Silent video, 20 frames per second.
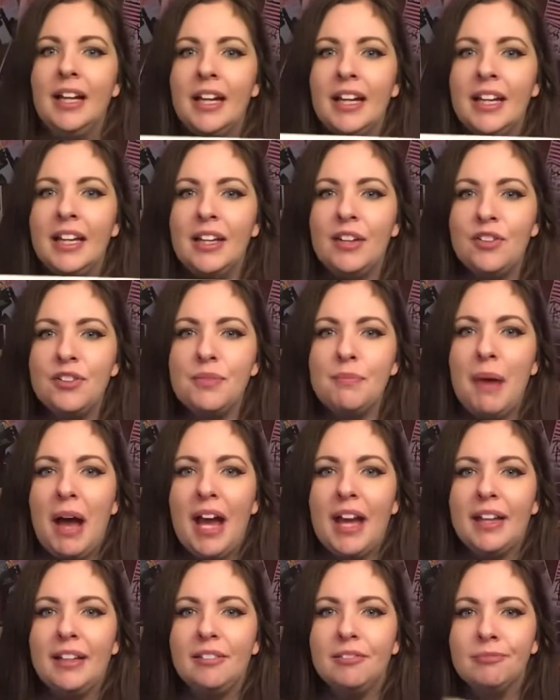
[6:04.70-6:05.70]
Here's
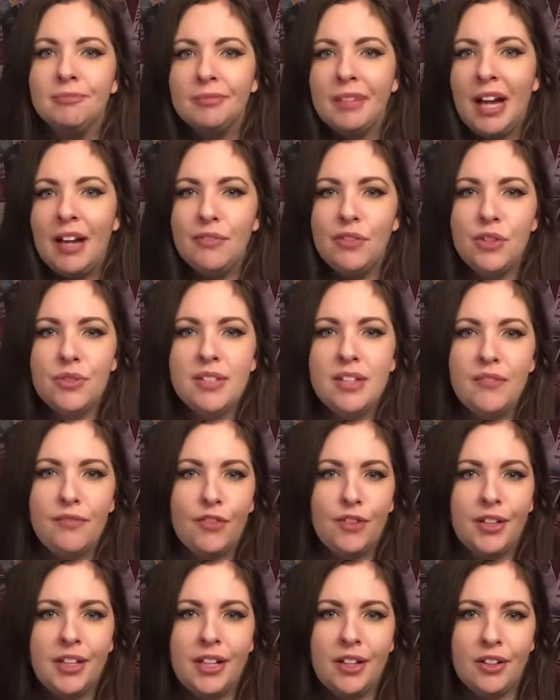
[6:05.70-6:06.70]
mine. I've used it for
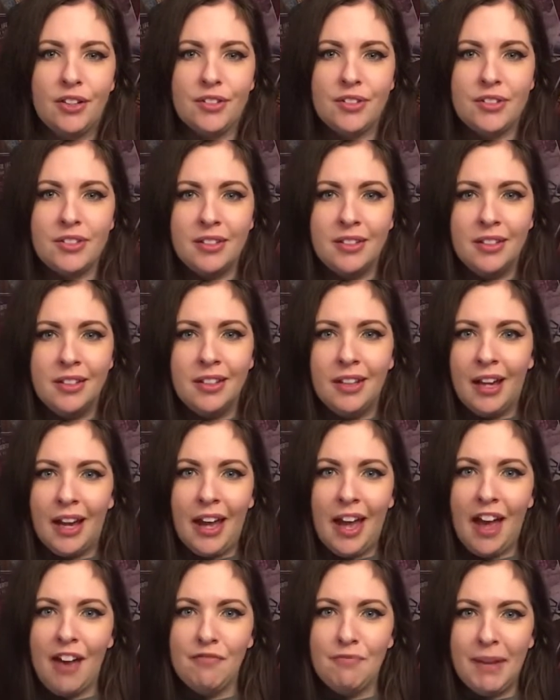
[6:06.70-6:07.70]
years. I
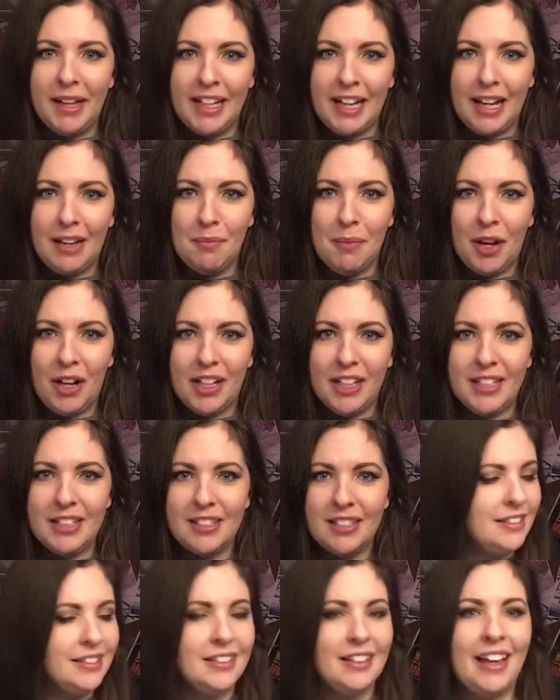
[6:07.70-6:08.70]
have my name on it.
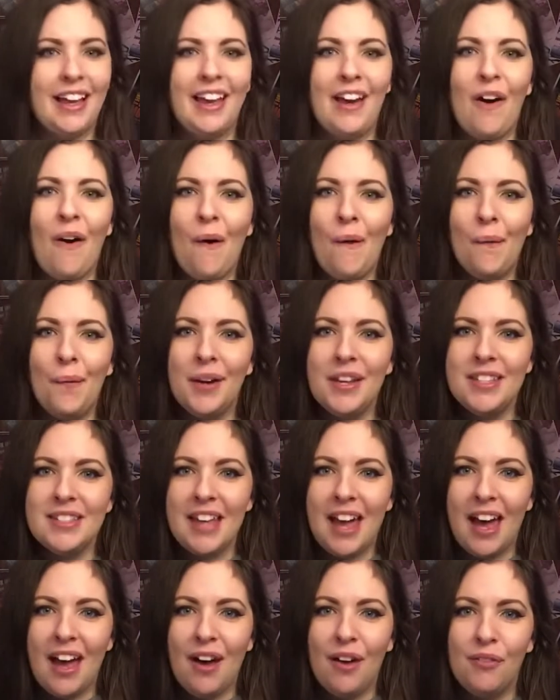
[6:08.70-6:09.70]
I always
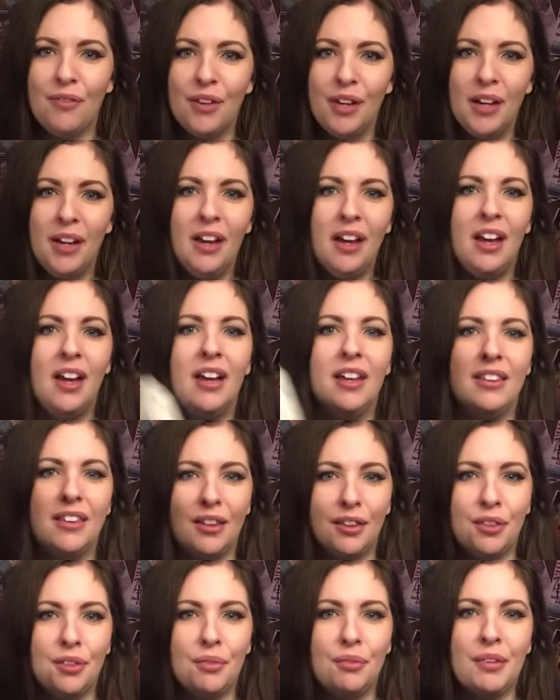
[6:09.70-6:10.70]
have the
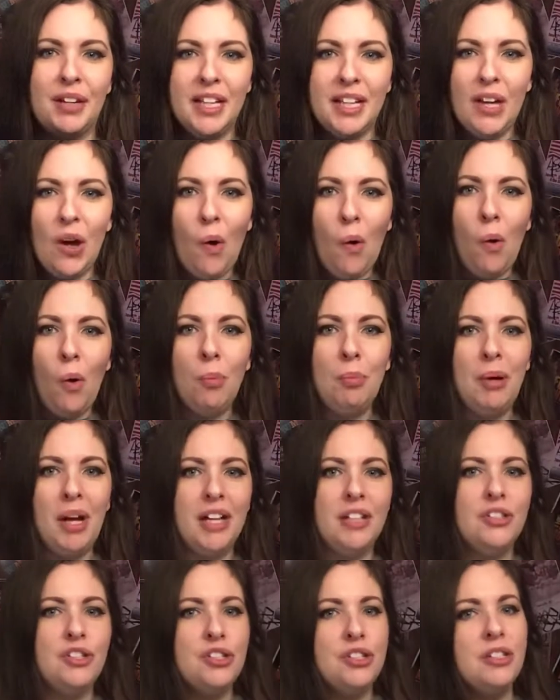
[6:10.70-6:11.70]
3-hole
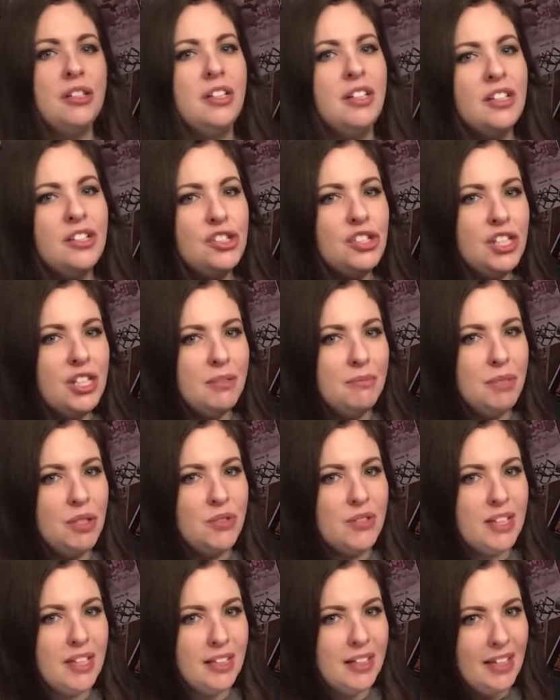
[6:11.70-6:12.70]
punched sheet
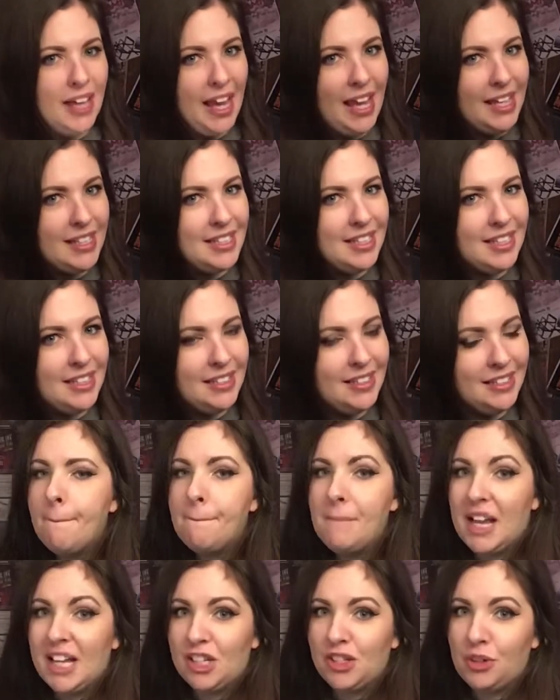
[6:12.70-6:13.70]
music handy.
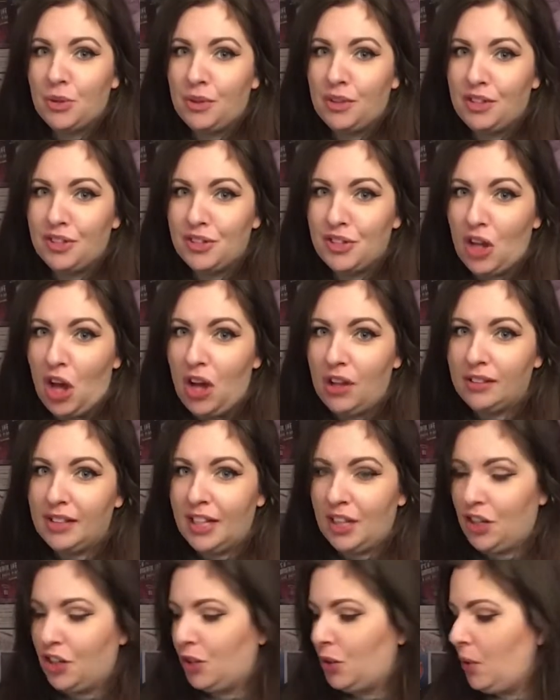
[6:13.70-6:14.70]
Make sure the song that
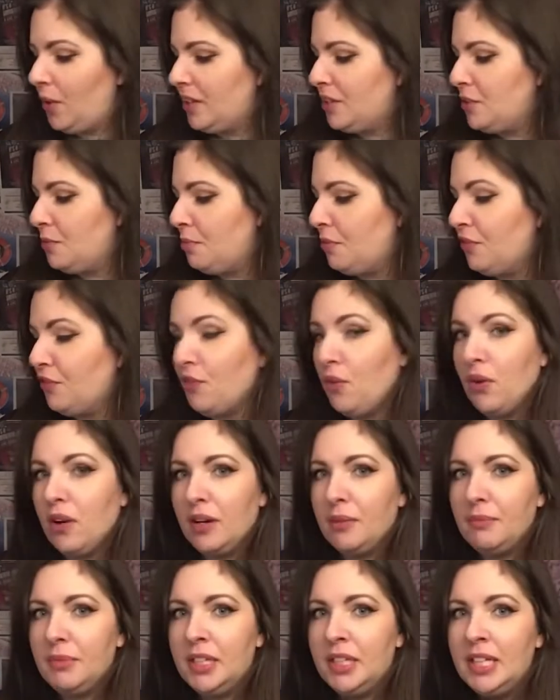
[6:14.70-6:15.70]
you're going to
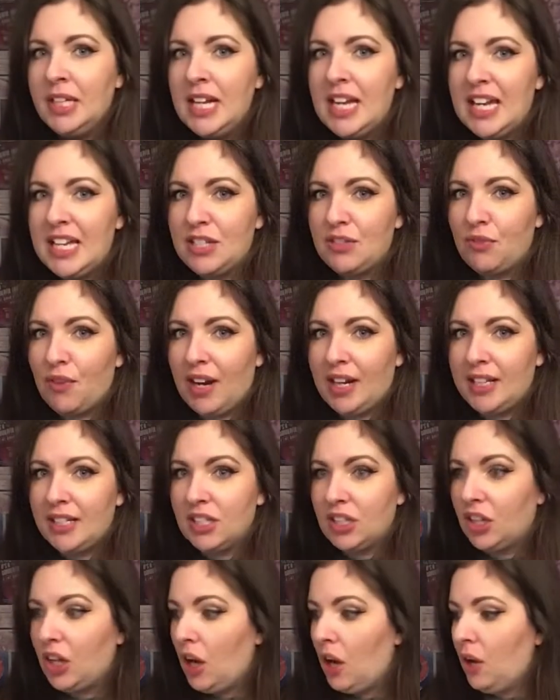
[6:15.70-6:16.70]
perform is ready to
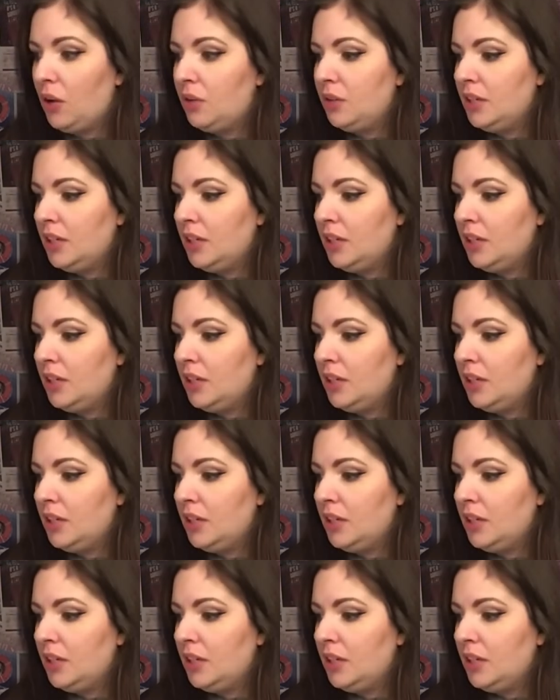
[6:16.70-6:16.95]
go.